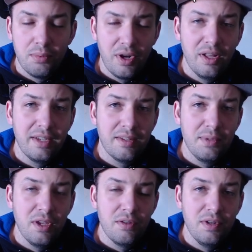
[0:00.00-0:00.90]
you'll probably like
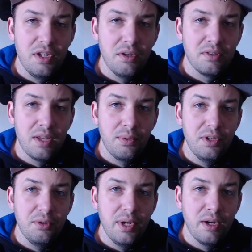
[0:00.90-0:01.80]
some of the other videos that
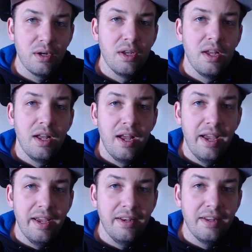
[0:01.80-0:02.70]
we do here,
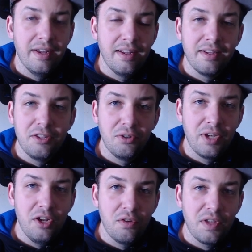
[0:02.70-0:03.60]
and uh,
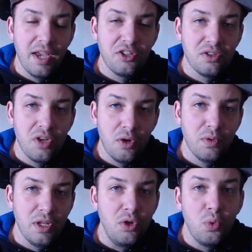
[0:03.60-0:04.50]
you'll get notifications,
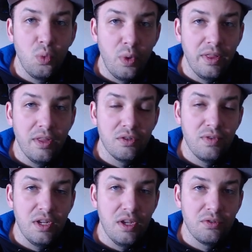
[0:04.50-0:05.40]
hopefully, when
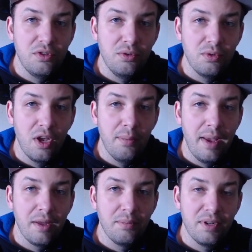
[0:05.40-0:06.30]
those videos do
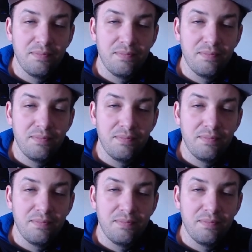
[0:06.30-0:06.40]
come out.